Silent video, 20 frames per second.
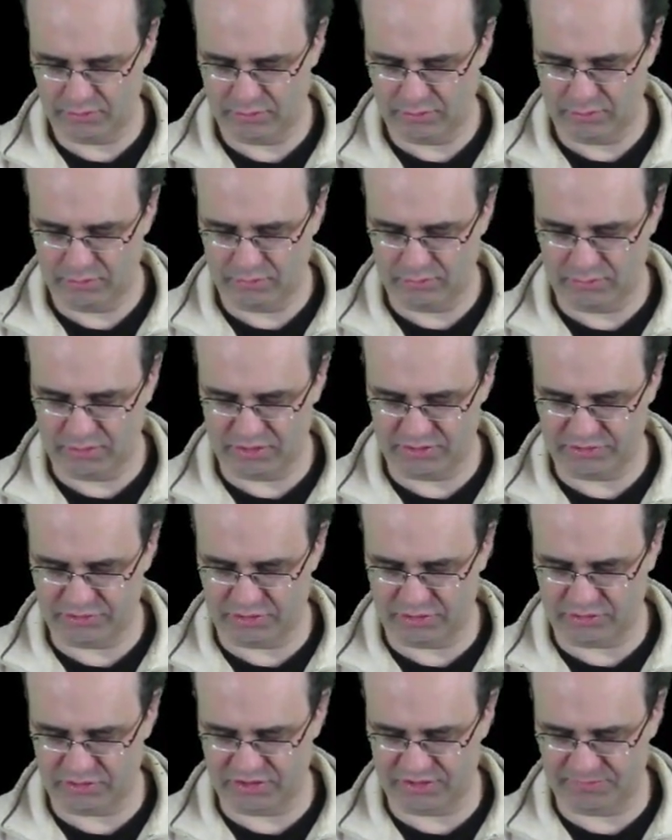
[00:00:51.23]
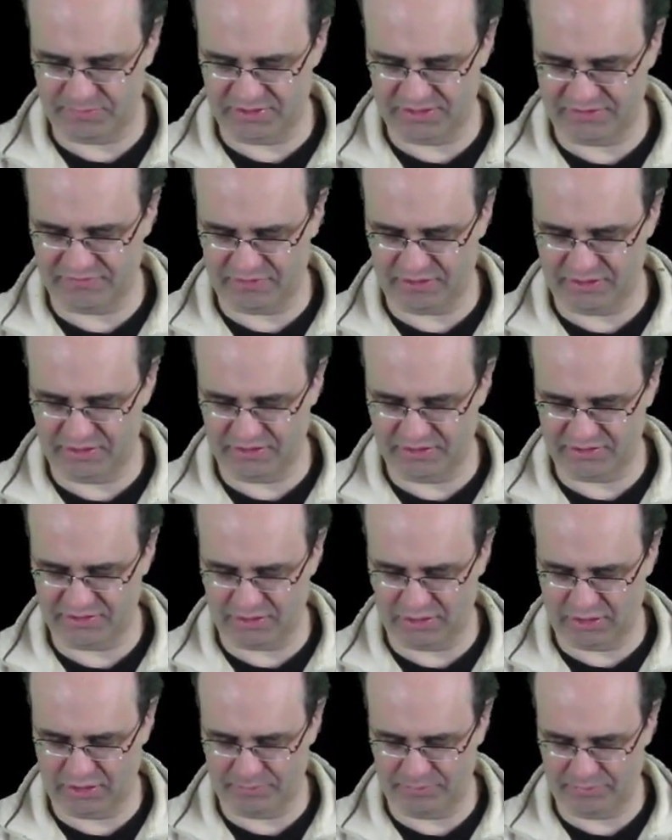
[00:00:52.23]
Well, so I should specify this
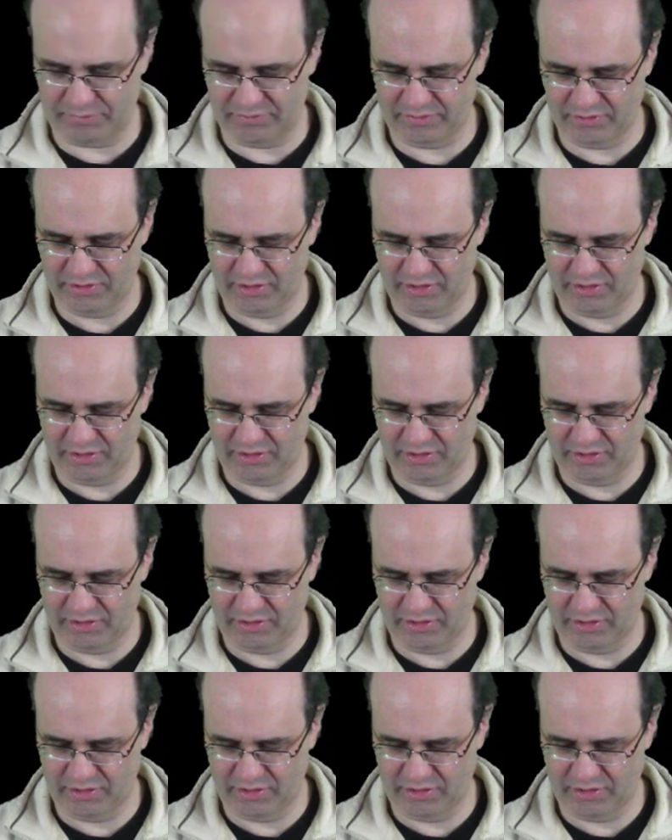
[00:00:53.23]
of